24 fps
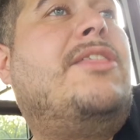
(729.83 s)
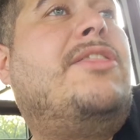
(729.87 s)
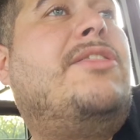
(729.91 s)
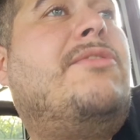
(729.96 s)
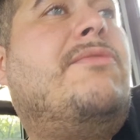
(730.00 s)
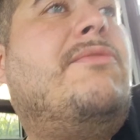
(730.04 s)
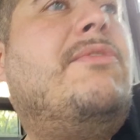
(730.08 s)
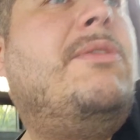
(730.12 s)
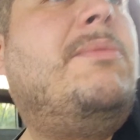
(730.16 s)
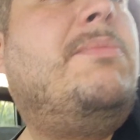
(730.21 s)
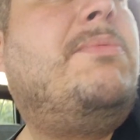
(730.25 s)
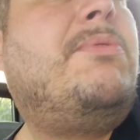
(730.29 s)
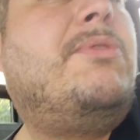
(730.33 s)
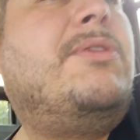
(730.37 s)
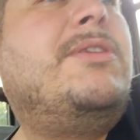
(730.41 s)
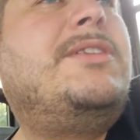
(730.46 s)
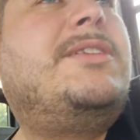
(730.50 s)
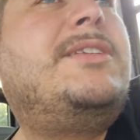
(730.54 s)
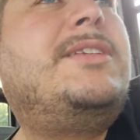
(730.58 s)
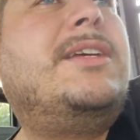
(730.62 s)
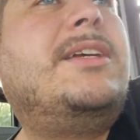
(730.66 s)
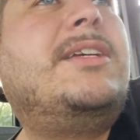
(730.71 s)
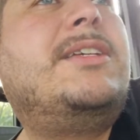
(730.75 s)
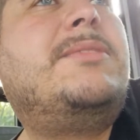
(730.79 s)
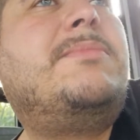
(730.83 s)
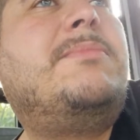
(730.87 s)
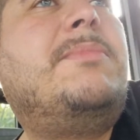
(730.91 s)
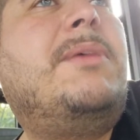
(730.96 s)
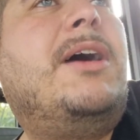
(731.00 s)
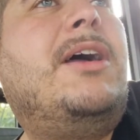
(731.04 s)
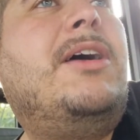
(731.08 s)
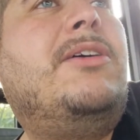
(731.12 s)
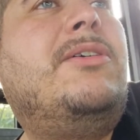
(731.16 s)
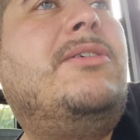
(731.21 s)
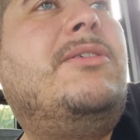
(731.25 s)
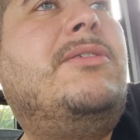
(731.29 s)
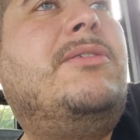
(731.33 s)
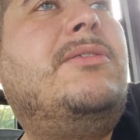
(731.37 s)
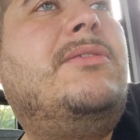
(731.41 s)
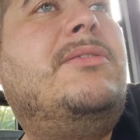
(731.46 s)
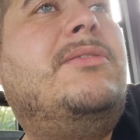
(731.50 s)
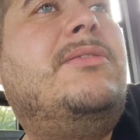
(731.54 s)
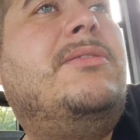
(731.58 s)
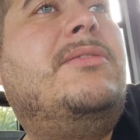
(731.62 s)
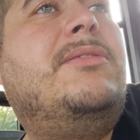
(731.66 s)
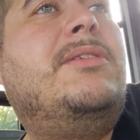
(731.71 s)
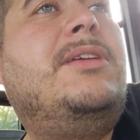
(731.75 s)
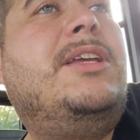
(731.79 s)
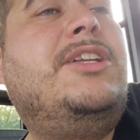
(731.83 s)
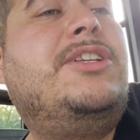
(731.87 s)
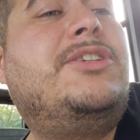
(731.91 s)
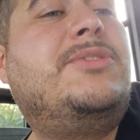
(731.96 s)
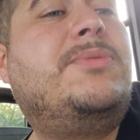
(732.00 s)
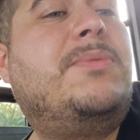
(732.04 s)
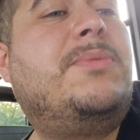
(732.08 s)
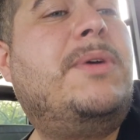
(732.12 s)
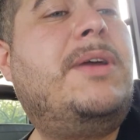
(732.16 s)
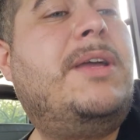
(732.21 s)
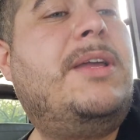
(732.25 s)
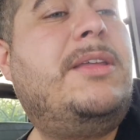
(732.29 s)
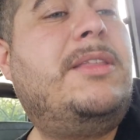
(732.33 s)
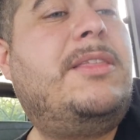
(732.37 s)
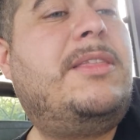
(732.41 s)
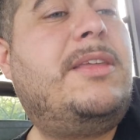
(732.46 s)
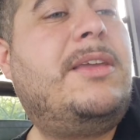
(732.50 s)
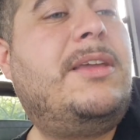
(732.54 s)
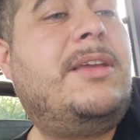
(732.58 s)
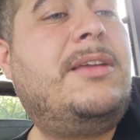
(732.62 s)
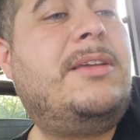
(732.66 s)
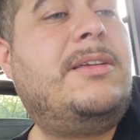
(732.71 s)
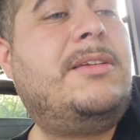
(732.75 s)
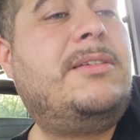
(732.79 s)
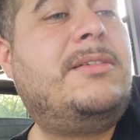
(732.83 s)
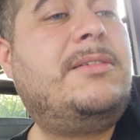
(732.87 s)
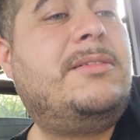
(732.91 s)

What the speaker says: 3.6 mile each way thing.